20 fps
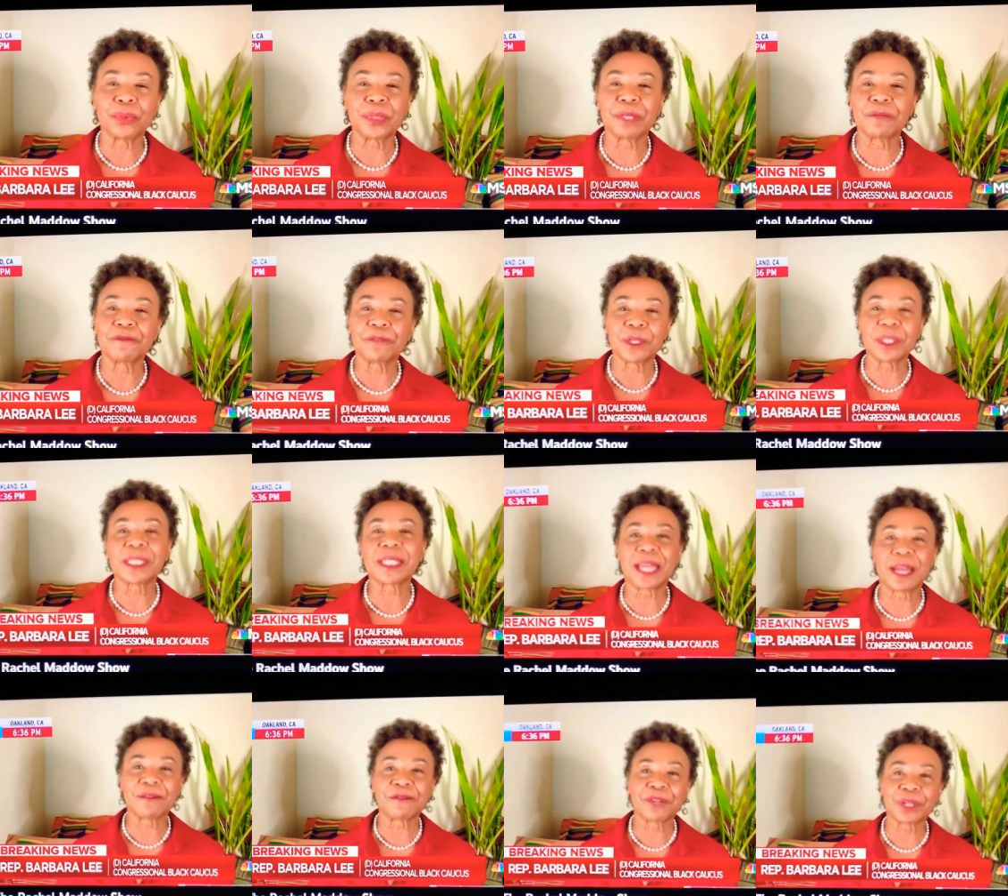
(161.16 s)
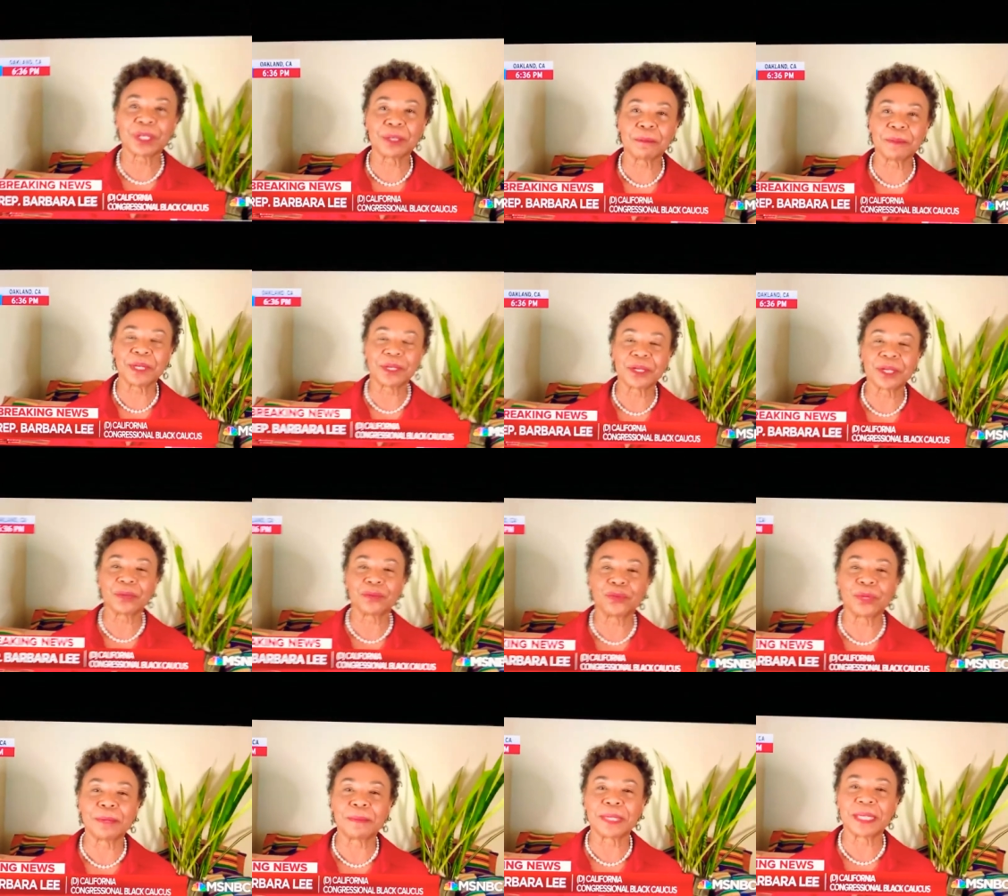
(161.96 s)
when the first African
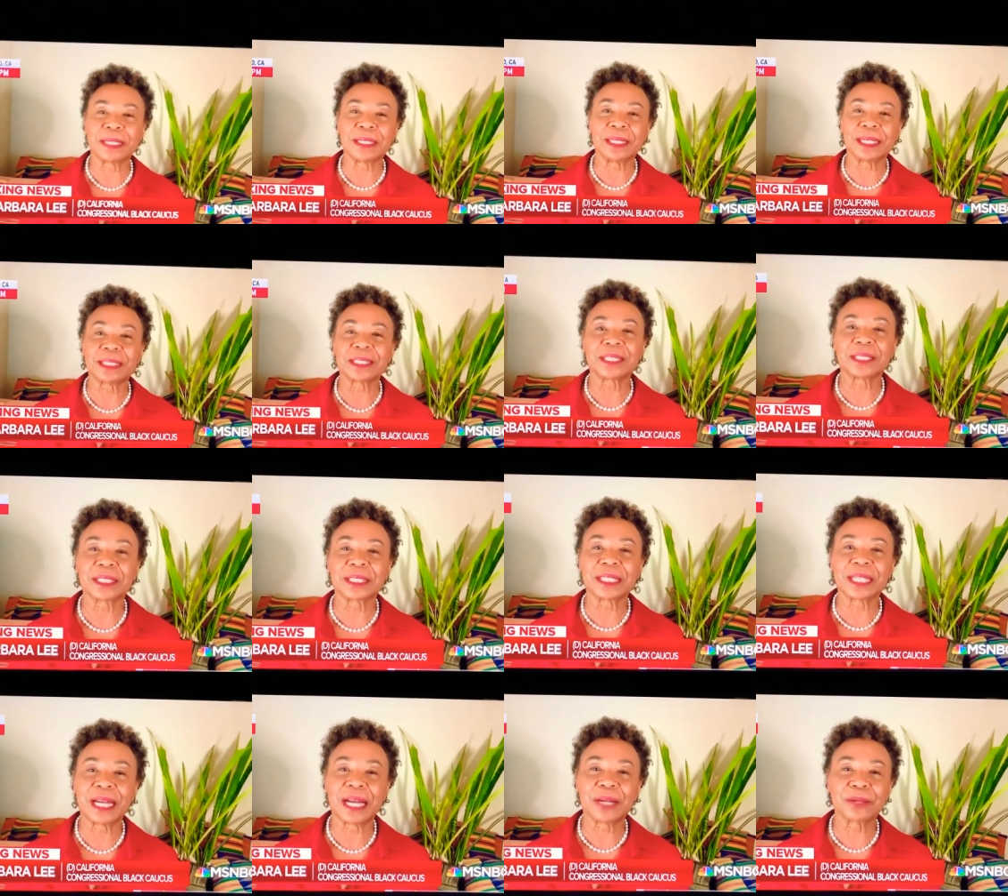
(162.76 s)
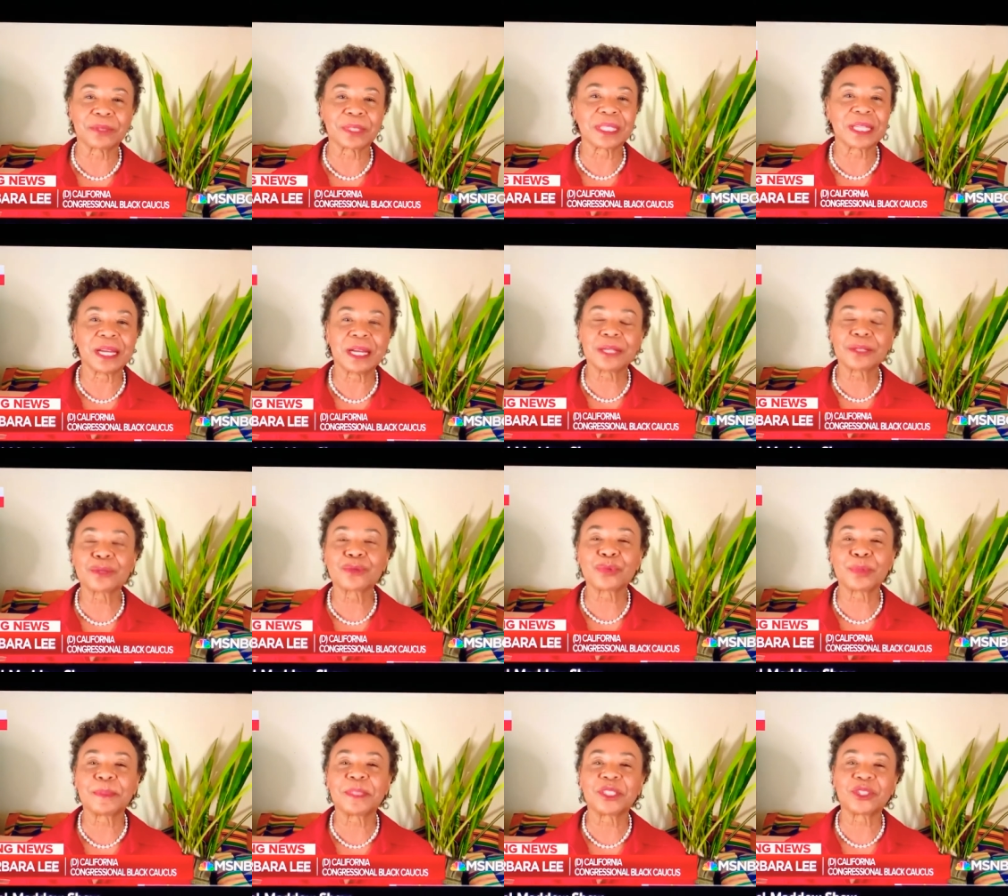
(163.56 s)
American woman elected to Congress,
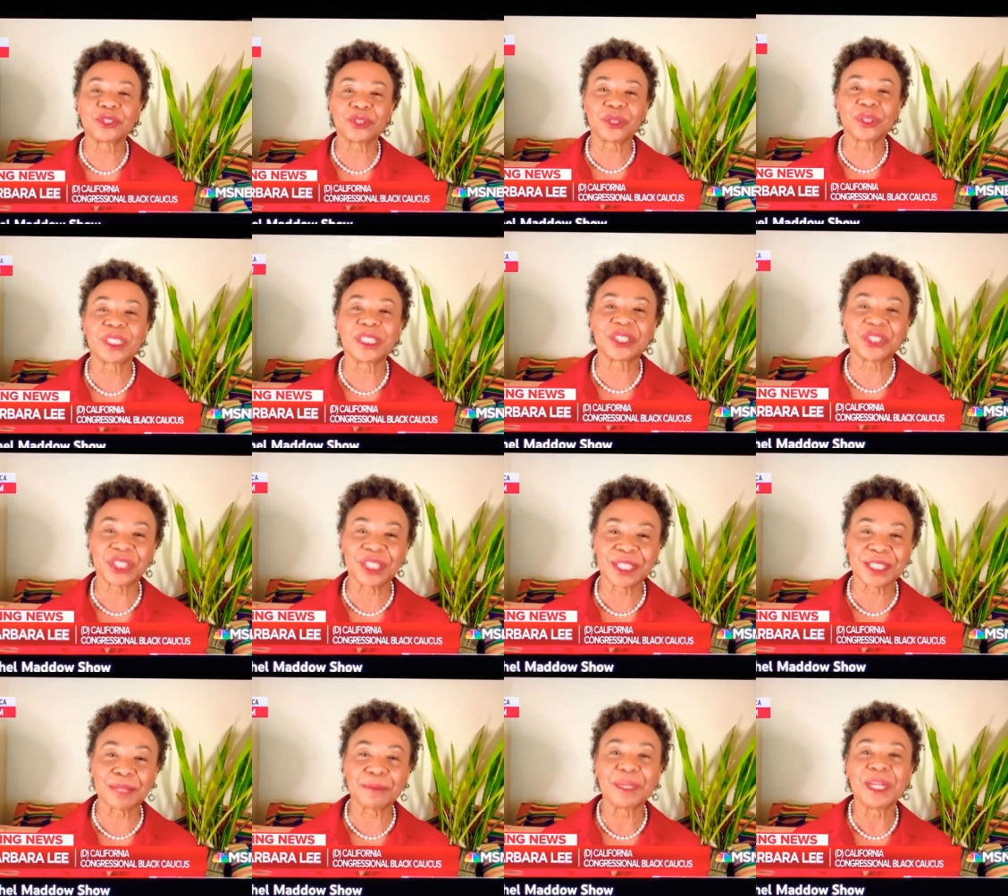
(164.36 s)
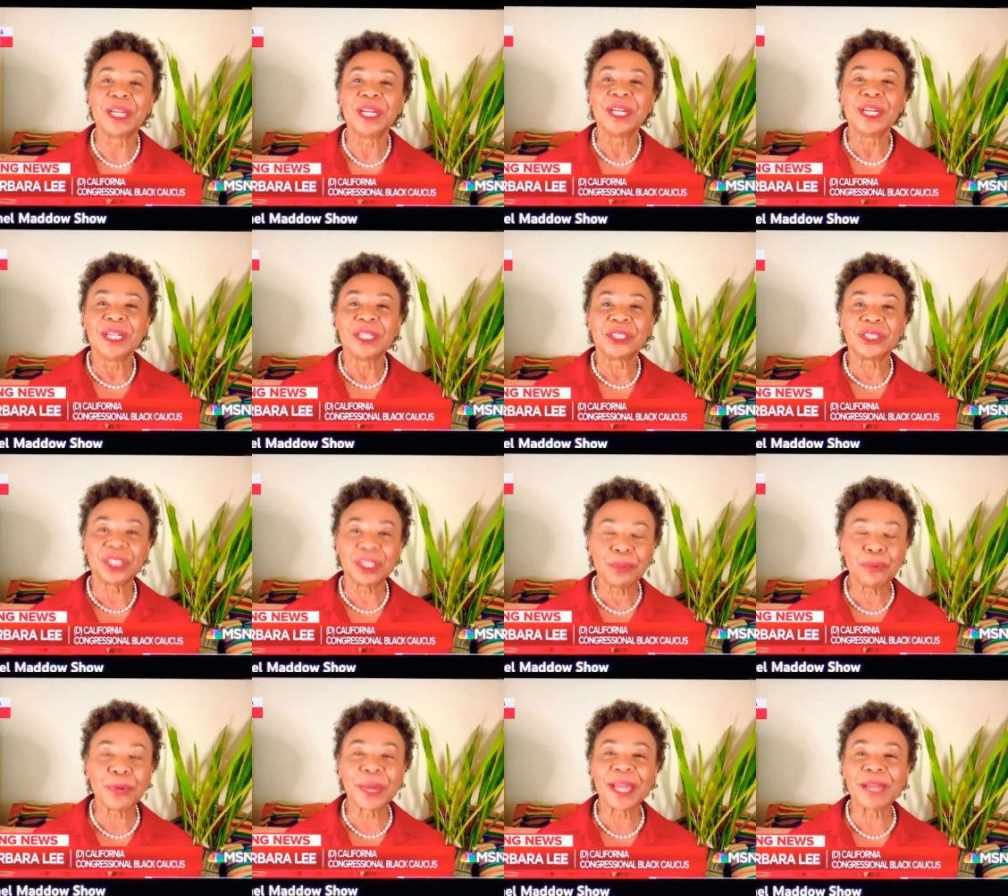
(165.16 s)
Congresswoman Shirley Chisholm,
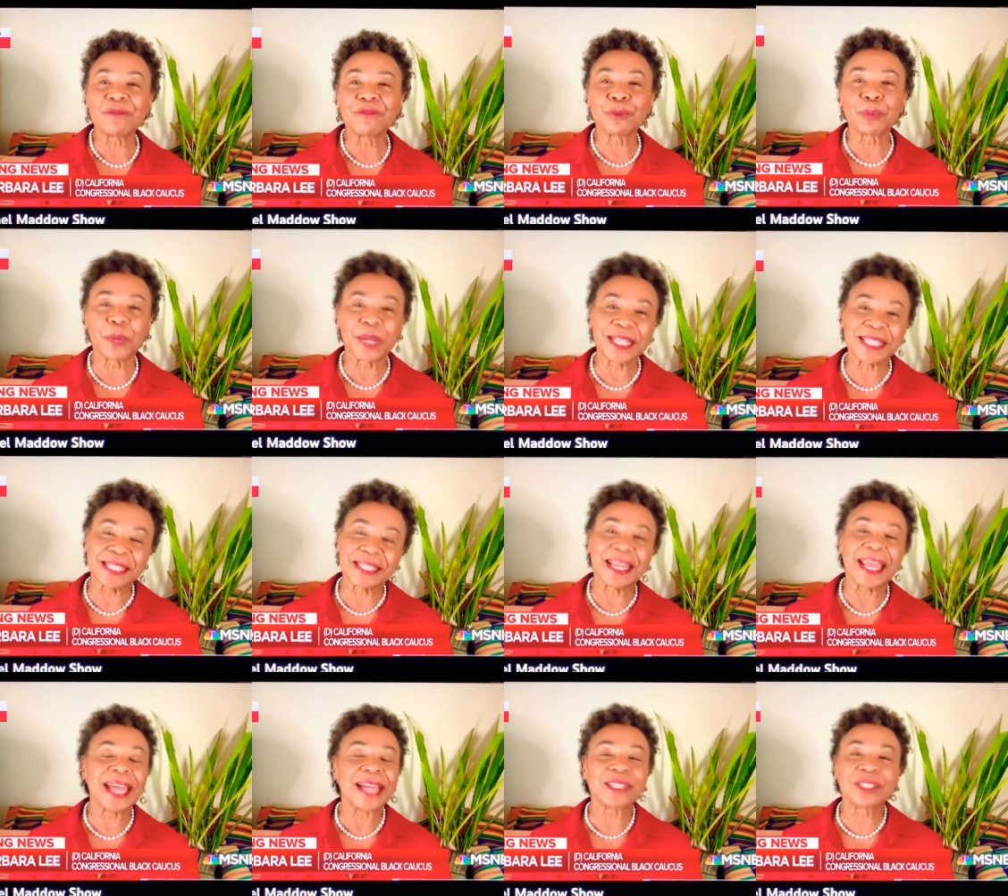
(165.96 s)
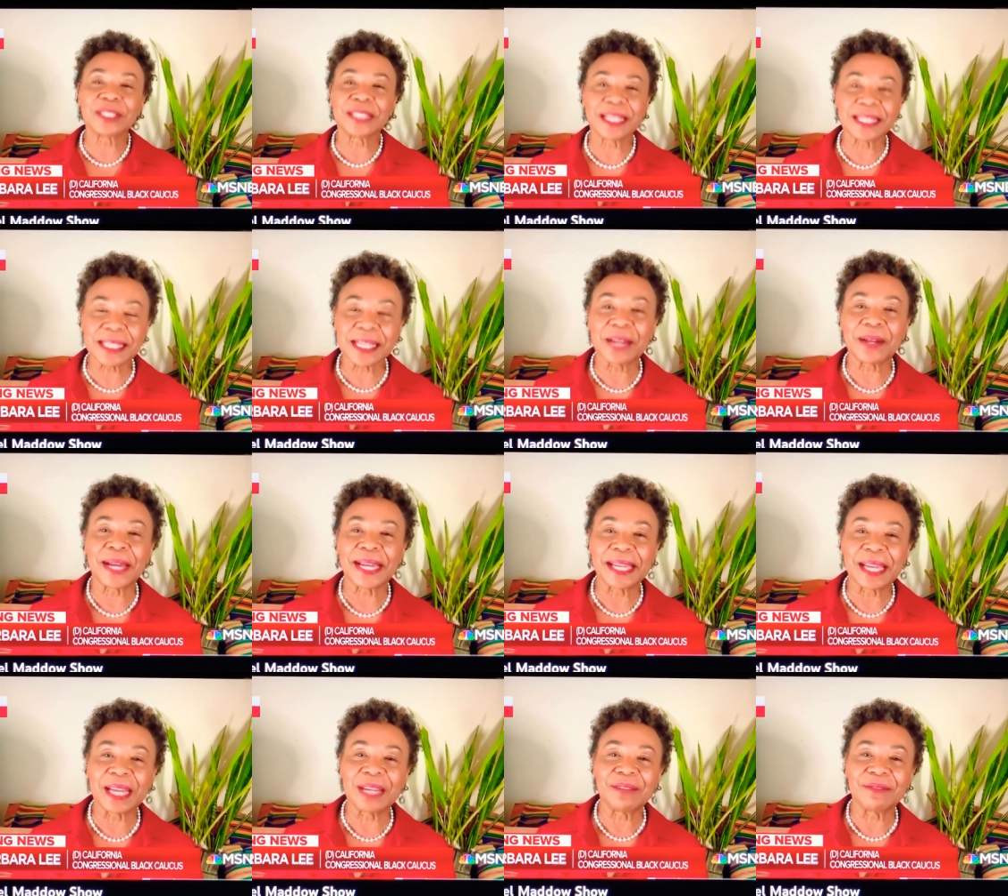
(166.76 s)
she ran for president. Mm. Actually, that's how
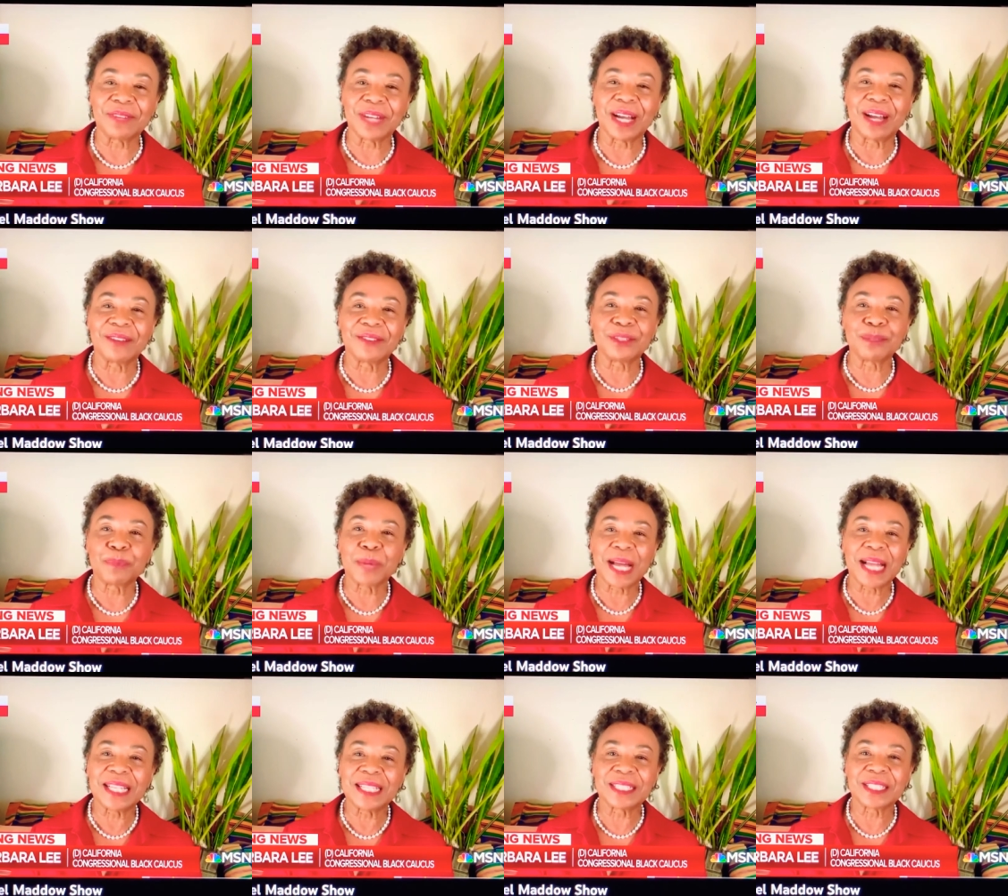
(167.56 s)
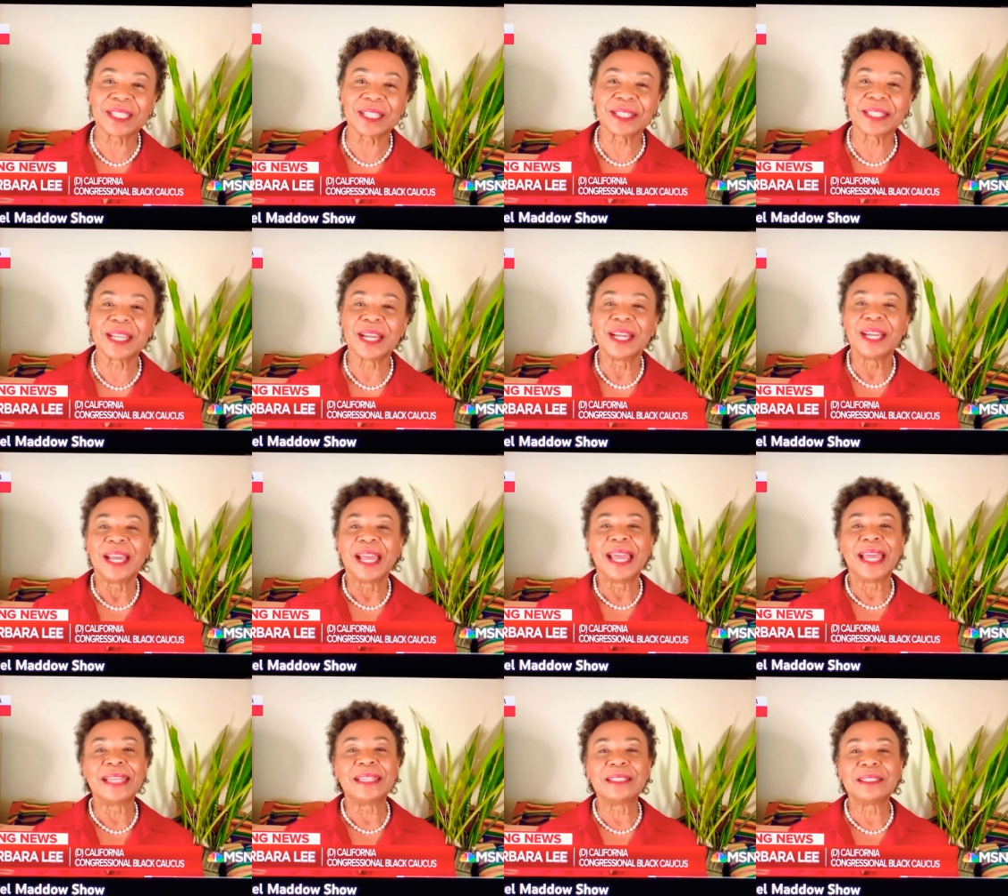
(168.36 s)
I got involved in politics.
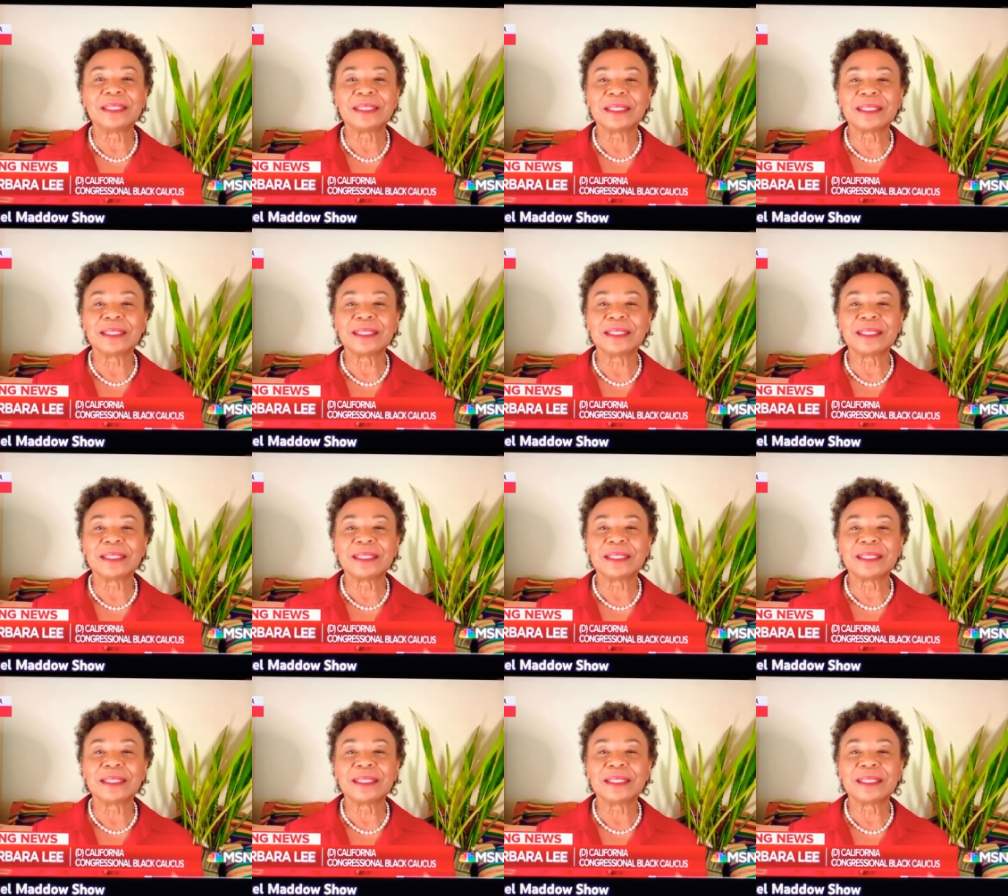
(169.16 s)
And